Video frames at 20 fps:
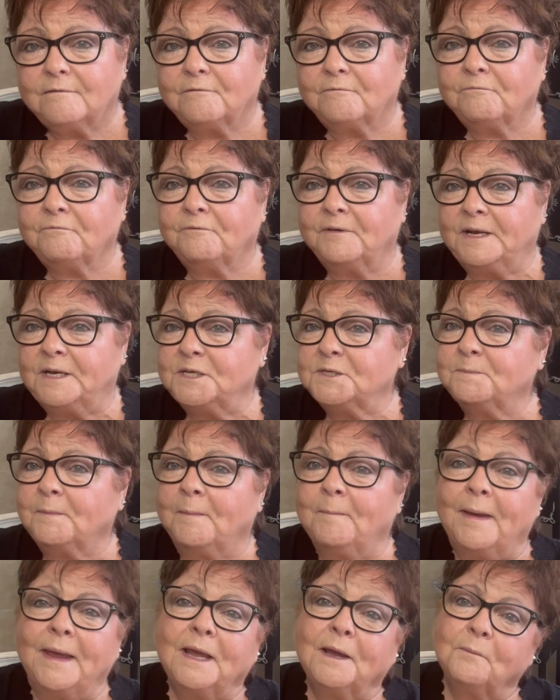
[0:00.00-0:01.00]
finish my
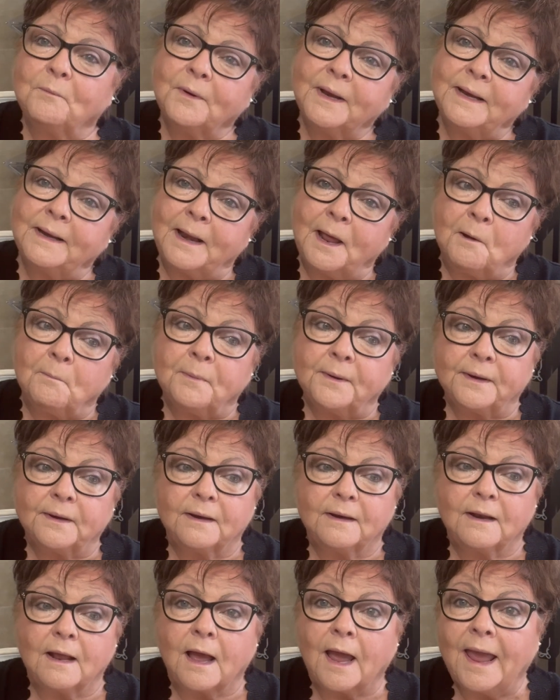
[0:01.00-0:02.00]
makeup right now, but
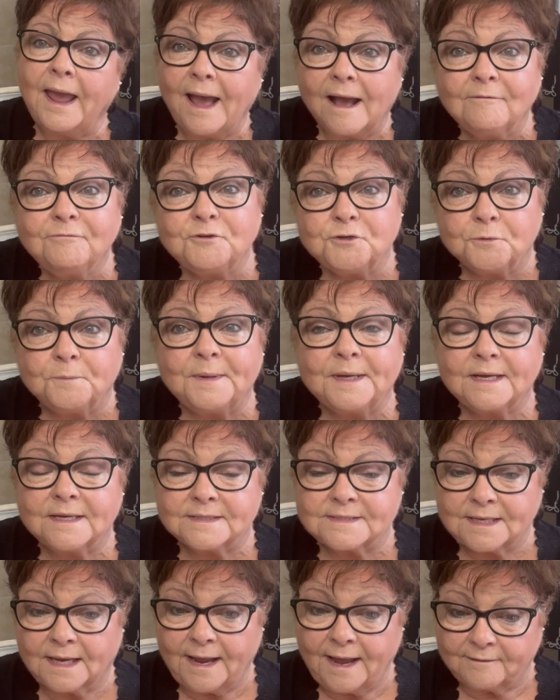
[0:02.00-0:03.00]
I have to,
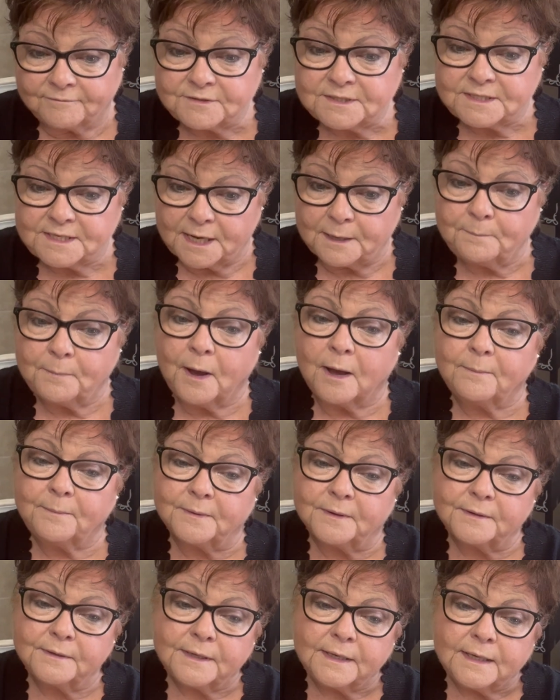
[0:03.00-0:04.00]
because I have to take Papa